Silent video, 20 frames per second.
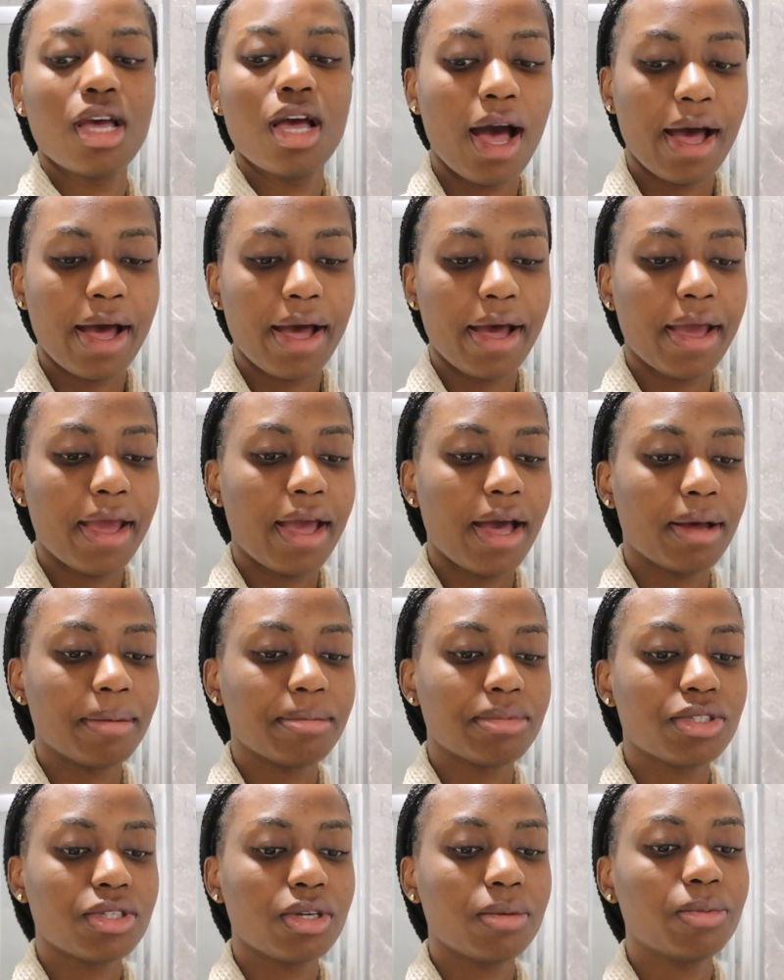I
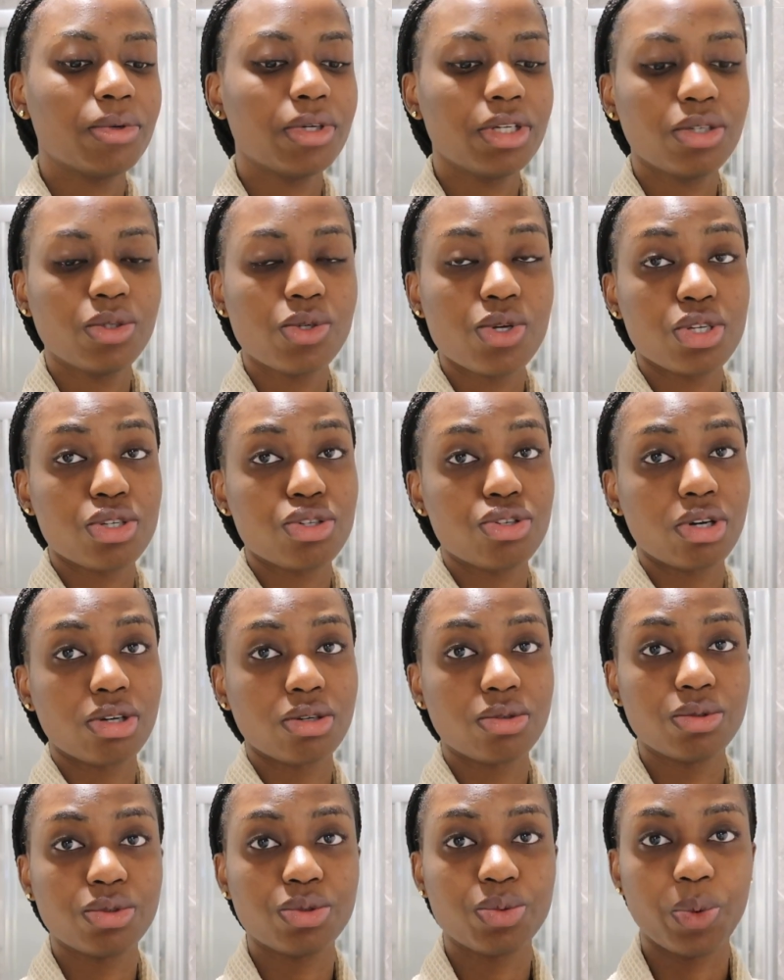am someone who
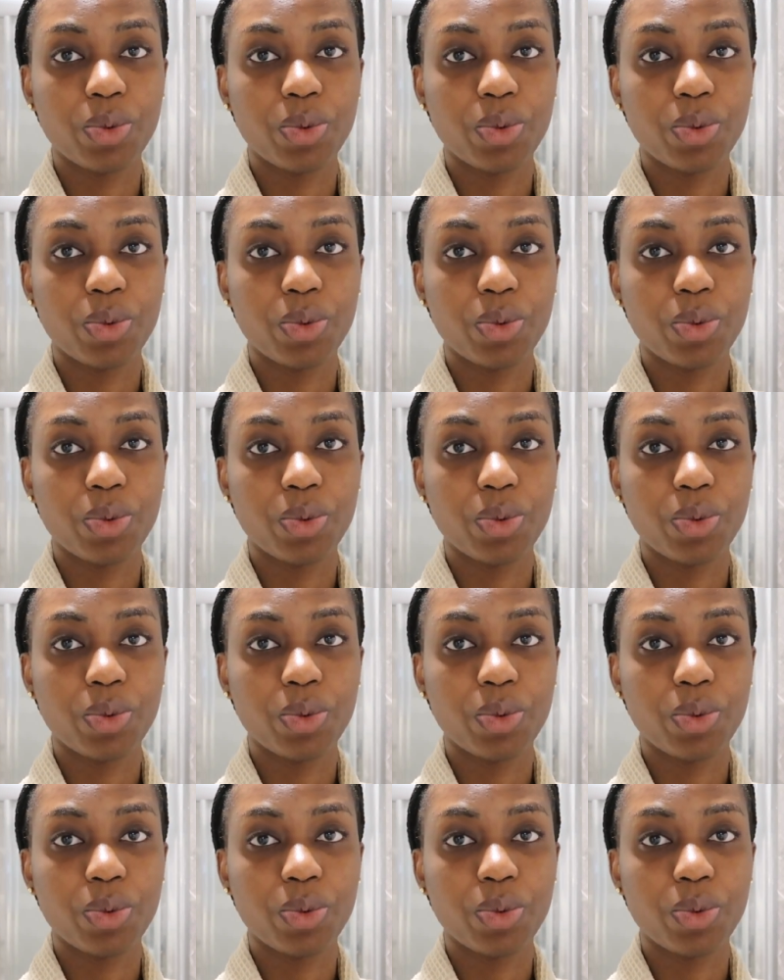struggles